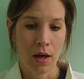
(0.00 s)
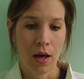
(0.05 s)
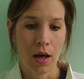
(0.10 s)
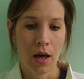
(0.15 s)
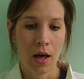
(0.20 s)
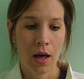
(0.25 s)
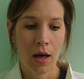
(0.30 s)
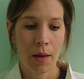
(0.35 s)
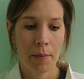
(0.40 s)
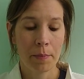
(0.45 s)

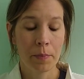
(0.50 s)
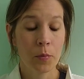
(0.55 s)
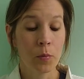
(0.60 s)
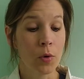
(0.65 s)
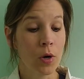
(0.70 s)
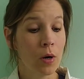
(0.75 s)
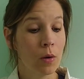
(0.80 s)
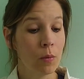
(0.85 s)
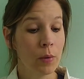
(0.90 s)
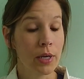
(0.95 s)
Um,
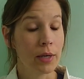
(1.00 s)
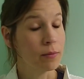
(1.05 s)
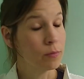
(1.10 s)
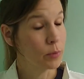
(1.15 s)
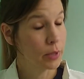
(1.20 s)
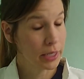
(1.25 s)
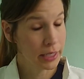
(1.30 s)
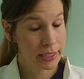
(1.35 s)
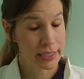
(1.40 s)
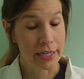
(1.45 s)
well, we,
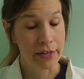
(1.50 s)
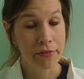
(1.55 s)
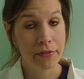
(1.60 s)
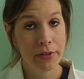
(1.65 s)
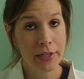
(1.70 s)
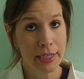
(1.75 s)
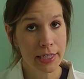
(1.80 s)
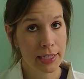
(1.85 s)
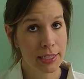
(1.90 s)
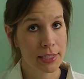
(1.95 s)
we can
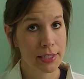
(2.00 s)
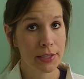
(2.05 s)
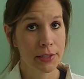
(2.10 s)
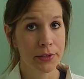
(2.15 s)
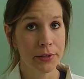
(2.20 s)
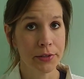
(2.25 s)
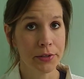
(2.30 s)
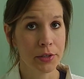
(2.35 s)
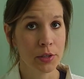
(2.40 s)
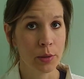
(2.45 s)
definitely
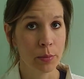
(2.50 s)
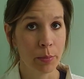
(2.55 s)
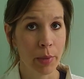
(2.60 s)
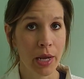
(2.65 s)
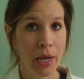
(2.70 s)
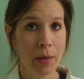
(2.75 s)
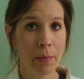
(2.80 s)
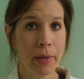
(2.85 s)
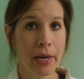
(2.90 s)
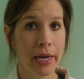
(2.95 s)
consider some
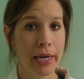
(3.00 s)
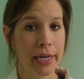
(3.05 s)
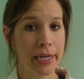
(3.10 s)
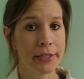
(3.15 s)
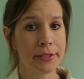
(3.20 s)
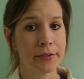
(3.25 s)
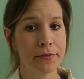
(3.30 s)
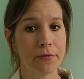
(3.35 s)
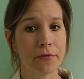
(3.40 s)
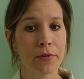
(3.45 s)
pain
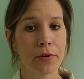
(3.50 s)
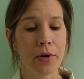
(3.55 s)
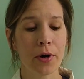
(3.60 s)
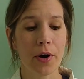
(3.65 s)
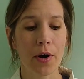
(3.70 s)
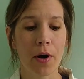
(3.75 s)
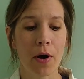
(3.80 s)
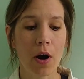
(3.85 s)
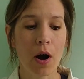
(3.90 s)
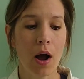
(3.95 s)
medication for
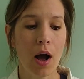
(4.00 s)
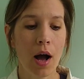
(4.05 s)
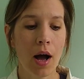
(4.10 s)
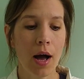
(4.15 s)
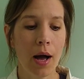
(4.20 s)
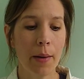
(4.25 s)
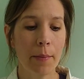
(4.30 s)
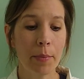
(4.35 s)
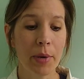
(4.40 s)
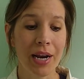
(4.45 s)
her,
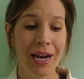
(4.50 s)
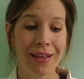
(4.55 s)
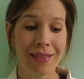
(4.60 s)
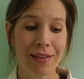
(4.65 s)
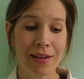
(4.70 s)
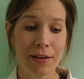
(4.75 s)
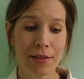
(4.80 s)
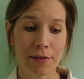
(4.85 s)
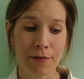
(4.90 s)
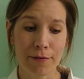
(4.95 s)
um, but I
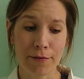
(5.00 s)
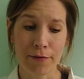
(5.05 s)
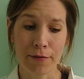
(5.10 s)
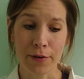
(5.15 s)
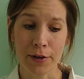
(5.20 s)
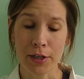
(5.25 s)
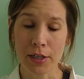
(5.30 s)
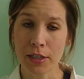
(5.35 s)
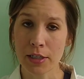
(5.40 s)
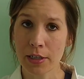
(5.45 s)
think the
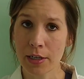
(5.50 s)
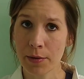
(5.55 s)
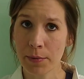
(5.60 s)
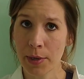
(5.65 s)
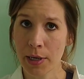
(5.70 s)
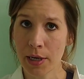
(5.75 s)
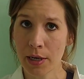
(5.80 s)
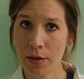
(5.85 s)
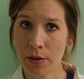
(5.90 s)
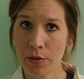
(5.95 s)
first thing
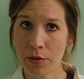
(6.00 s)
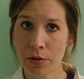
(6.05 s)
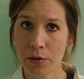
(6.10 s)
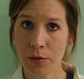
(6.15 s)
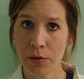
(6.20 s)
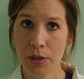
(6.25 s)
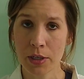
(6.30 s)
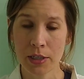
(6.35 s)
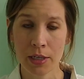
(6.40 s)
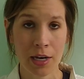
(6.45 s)
we can
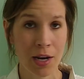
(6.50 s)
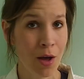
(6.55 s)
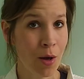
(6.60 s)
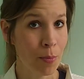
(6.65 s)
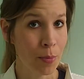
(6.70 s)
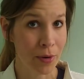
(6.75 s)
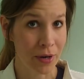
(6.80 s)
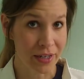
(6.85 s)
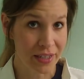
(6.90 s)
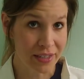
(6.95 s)
do that's going to
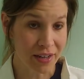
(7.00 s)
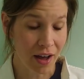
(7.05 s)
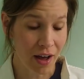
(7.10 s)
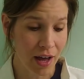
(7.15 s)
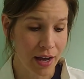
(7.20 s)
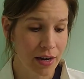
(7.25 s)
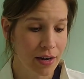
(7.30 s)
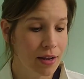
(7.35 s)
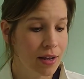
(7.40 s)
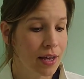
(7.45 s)
help her a
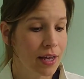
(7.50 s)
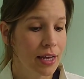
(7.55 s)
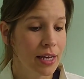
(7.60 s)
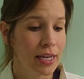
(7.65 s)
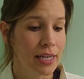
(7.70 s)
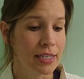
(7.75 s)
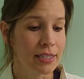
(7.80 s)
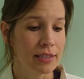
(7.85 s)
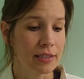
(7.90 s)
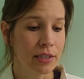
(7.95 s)
ton
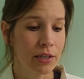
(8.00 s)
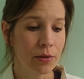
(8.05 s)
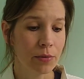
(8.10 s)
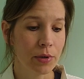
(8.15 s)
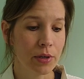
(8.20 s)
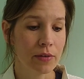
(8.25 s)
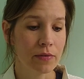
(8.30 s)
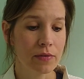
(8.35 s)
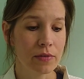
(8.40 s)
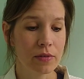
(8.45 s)
is to get
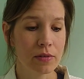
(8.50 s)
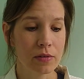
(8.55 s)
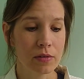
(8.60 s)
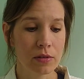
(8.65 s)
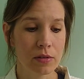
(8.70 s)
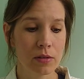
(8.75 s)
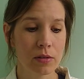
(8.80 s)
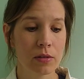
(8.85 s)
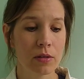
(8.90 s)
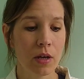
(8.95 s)
rid of
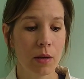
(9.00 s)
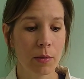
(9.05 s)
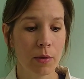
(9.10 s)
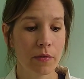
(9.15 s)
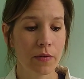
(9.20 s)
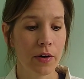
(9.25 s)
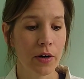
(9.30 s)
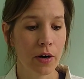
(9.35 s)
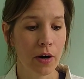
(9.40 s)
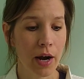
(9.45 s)
some
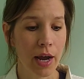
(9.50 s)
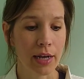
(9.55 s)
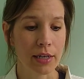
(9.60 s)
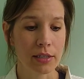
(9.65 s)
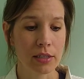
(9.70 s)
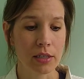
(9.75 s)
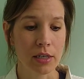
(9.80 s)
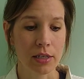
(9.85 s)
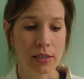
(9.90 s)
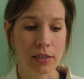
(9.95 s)
of her
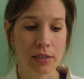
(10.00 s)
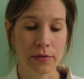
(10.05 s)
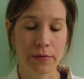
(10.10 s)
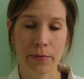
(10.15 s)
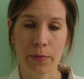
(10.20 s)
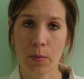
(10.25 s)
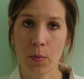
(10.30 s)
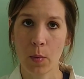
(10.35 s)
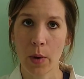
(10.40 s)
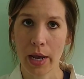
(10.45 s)
excessive
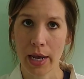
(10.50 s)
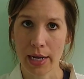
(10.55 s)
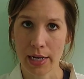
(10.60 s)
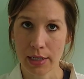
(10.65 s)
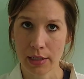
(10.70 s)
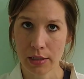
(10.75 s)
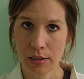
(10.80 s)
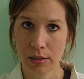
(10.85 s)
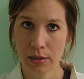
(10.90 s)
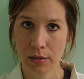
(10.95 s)

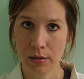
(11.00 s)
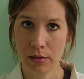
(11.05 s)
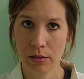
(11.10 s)
weight.